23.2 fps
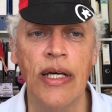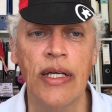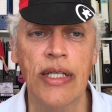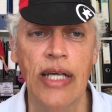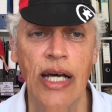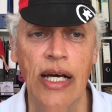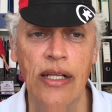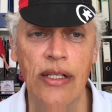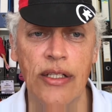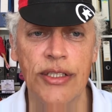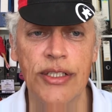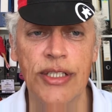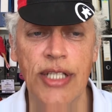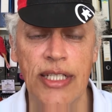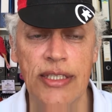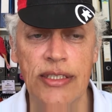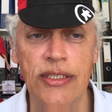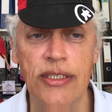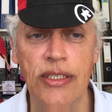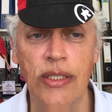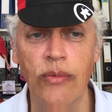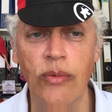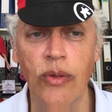Carlos
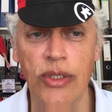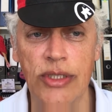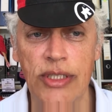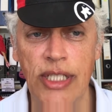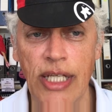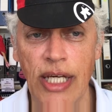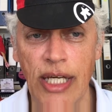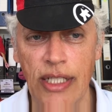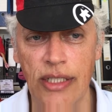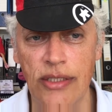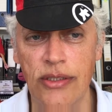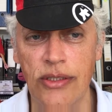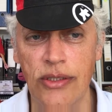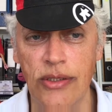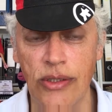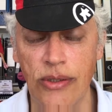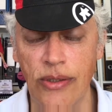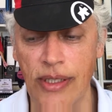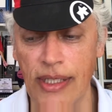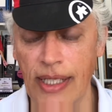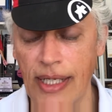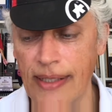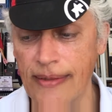Shastri was going to
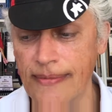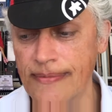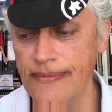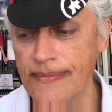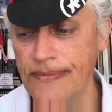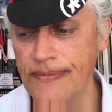do that.